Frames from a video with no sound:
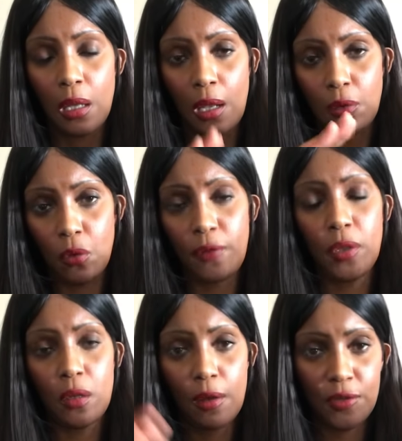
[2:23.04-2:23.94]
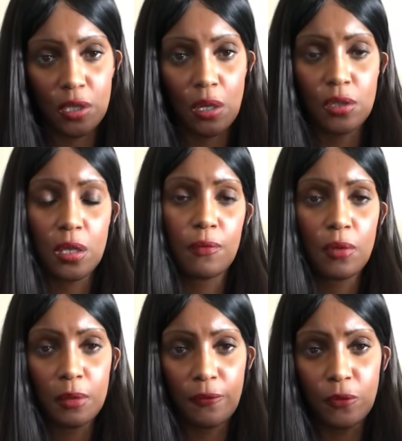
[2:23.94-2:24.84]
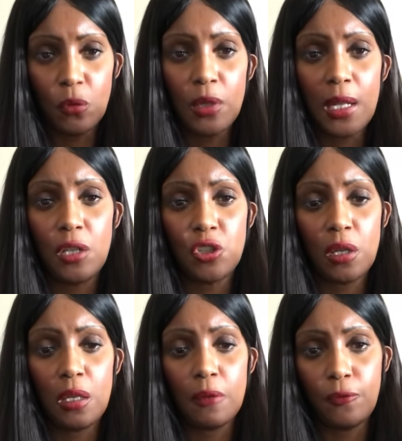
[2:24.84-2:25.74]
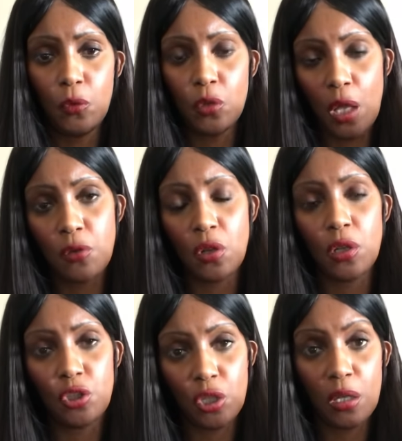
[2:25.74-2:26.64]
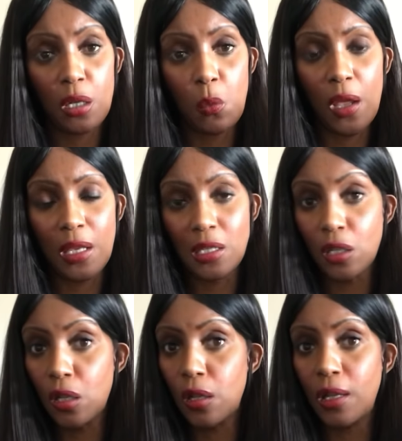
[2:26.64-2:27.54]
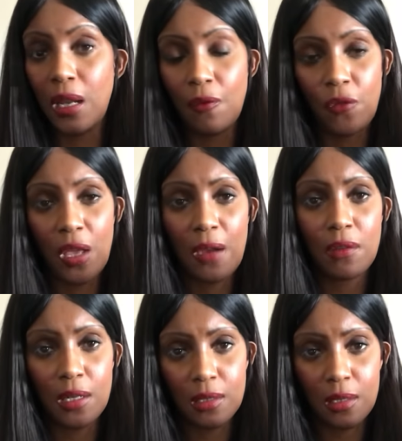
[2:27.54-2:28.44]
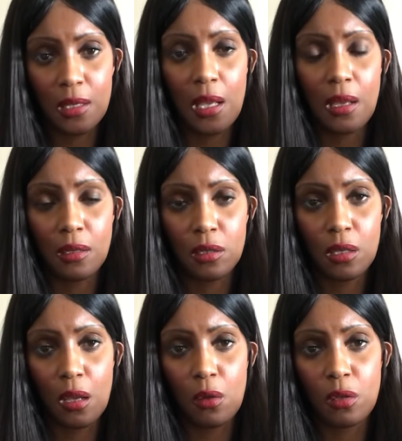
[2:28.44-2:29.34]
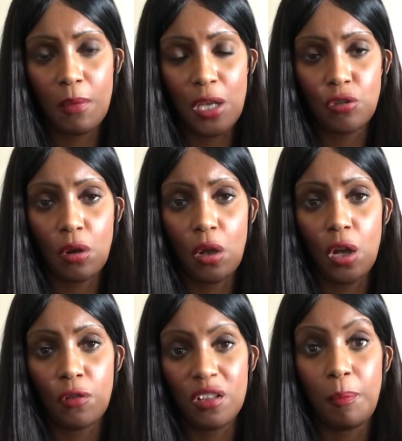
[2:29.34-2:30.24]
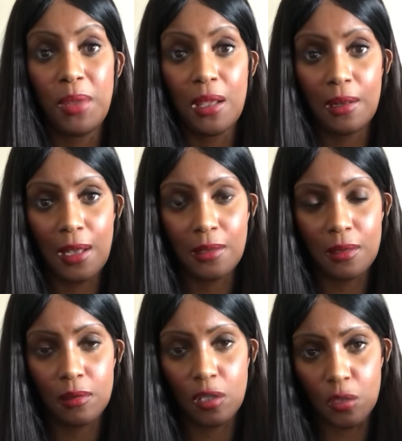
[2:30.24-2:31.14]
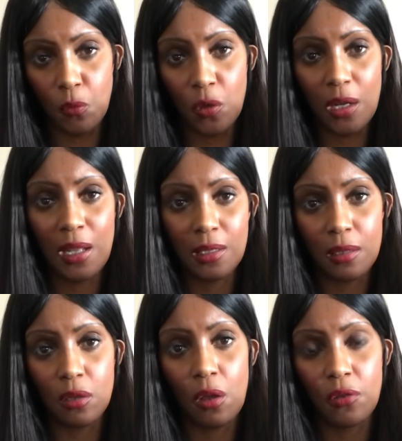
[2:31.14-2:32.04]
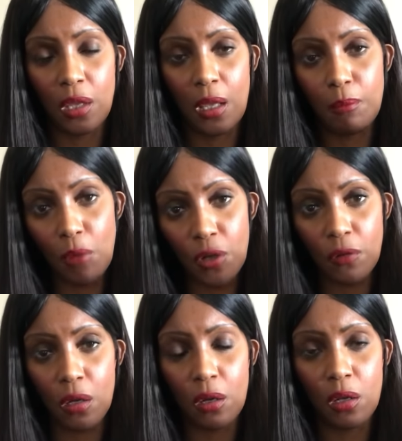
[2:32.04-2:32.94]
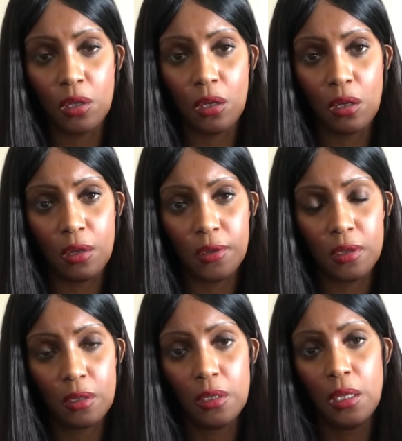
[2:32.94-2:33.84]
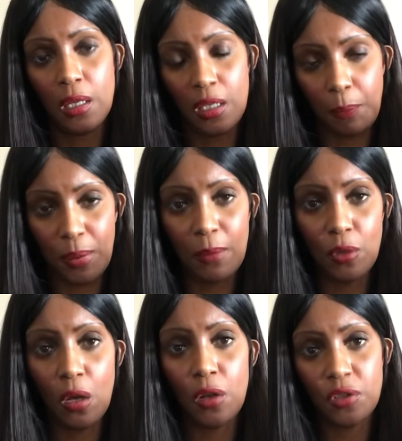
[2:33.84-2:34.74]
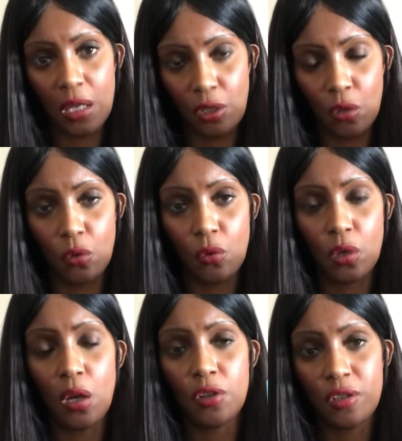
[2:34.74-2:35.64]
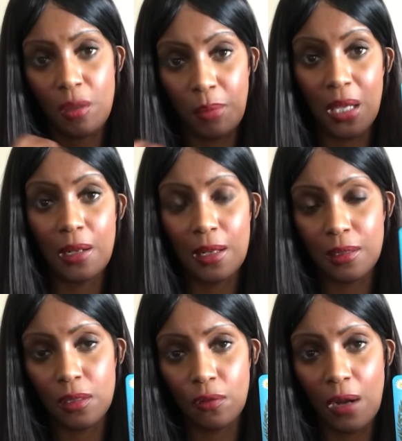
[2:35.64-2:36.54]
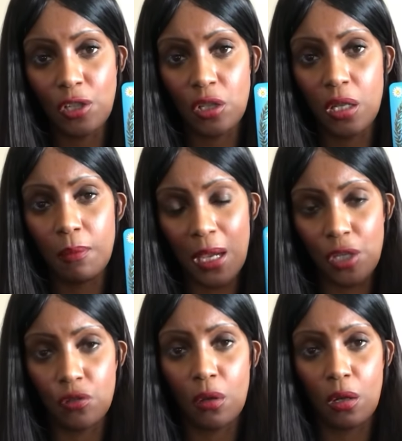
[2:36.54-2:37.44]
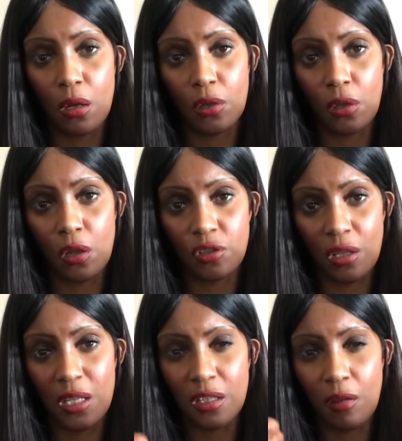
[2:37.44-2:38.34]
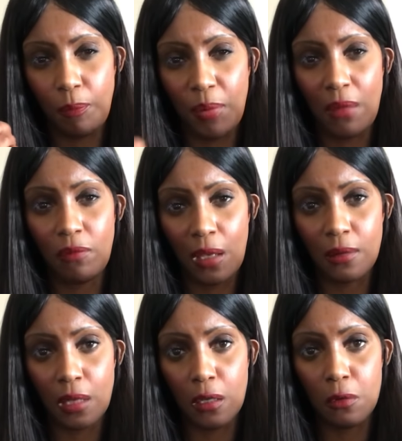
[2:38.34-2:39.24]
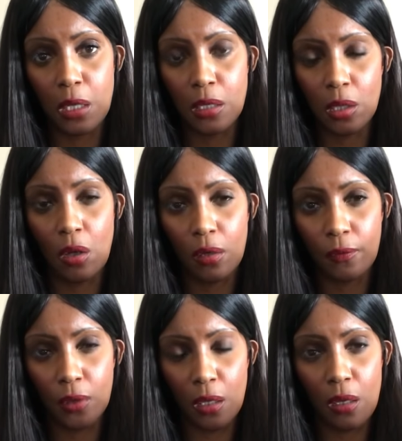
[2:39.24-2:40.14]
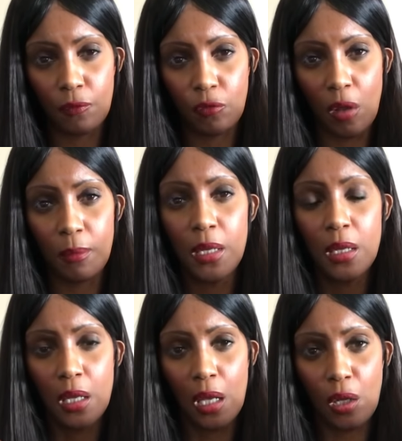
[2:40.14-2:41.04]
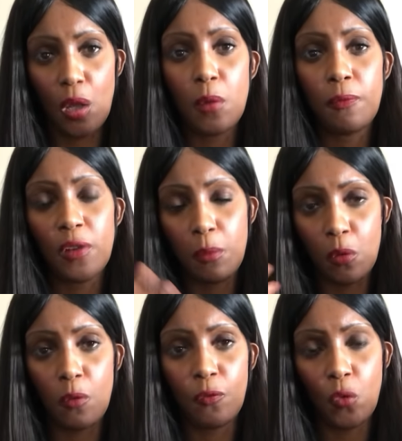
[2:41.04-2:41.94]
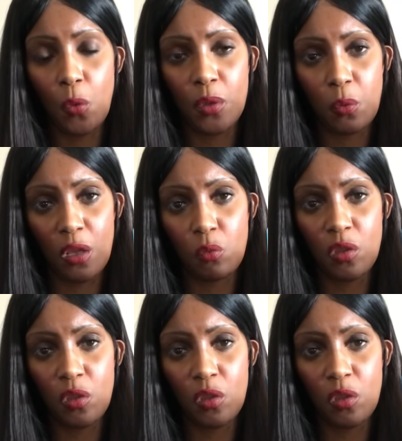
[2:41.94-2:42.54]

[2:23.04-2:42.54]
And all of the cards starting from the Fool energy, the Fool goes on a journey where he's learning various things. So the Major Arcana are the bigger lessons. The smaller lessons are the Minor Arcana cards, your pip cards and your court cards and the bigger lessons are actually your major arcana cards so these are the big things that you need to kind of learn from and hopefully move forward with.